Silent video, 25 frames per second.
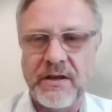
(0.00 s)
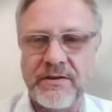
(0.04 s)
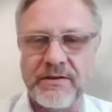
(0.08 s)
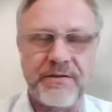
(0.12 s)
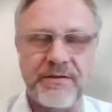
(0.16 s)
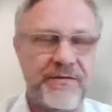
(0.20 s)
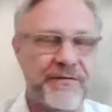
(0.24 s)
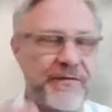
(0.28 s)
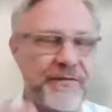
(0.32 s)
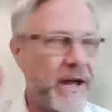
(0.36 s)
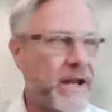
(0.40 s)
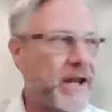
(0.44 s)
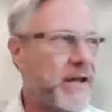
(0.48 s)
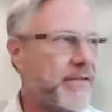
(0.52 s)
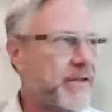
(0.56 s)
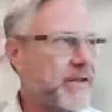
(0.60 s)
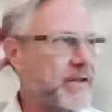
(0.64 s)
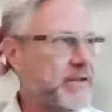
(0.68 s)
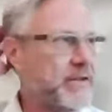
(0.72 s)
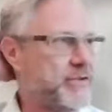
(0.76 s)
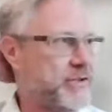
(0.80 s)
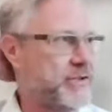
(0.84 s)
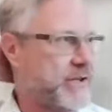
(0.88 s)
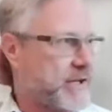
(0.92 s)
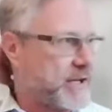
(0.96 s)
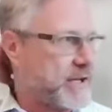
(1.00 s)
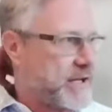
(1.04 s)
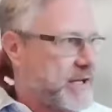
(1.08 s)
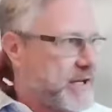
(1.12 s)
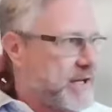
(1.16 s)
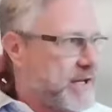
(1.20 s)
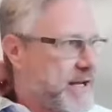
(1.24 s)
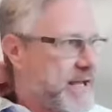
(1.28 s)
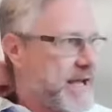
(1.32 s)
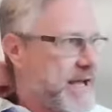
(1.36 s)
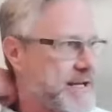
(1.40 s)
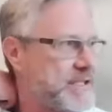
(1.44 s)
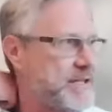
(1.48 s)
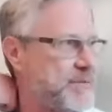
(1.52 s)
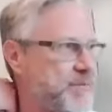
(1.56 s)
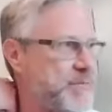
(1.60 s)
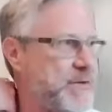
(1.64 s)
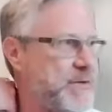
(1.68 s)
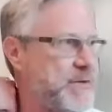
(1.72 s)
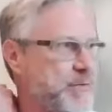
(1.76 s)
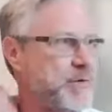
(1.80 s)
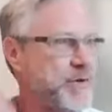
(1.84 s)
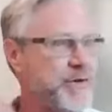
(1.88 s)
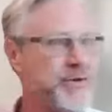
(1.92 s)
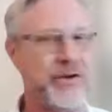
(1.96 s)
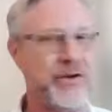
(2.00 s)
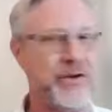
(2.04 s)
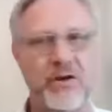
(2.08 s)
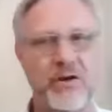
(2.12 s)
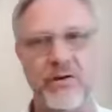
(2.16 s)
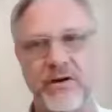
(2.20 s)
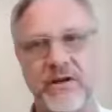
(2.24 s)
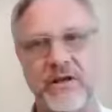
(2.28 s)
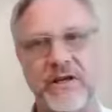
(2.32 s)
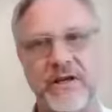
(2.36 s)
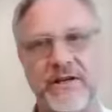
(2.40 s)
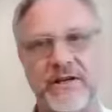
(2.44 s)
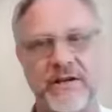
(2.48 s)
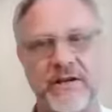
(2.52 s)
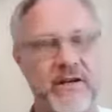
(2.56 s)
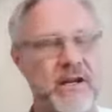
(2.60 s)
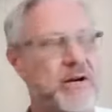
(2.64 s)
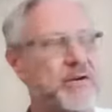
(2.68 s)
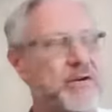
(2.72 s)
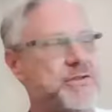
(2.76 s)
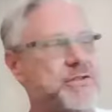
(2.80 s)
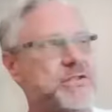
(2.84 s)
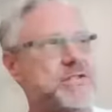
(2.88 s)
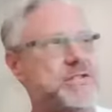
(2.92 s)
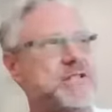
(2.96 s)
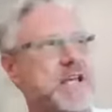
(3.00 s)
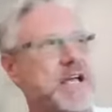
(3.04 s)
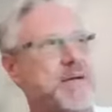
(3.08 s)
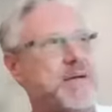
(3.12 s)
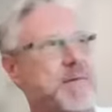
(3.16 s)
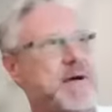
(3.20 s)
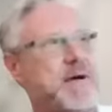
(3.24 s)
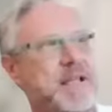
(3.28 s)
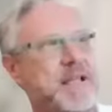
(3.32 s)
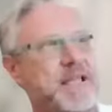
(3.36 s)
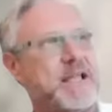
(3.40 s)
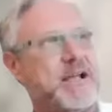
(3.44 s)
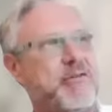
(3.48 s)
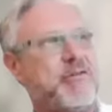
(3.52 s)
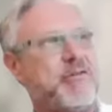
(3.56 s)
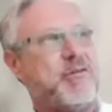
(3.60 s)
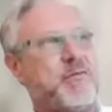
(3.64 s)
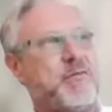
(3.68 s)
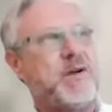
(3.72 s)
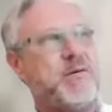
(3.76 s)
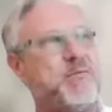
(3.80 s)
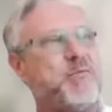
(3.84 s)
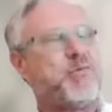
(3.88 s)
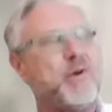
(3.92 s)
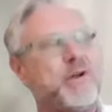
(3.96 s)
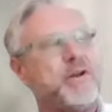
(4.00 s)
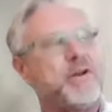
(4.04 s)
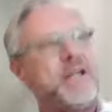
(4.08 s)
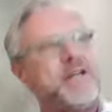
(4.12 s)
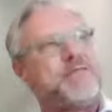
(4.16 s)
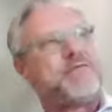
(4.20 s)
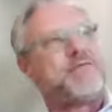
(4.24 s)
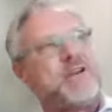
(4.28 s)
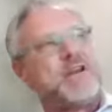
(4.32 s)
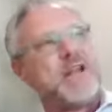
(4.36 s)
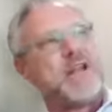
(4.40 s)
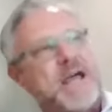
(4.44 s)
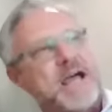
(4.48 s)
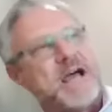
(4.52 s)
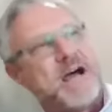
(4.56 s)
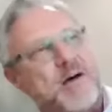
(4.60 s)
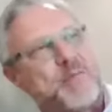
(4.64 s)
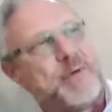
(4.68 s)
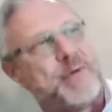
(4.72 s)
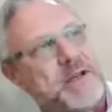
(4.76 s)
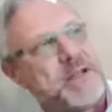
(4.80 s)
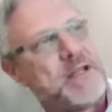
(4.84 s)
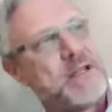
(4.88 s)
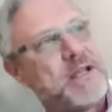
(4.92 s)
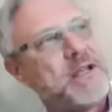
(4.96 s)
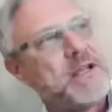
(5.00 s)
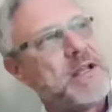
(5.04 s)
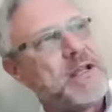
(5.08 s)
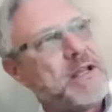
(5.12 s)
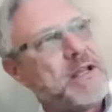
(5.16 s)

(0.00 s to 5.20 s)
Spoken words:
The fellow that connected me with you, and Linda knows his name, I can't remember it even now, but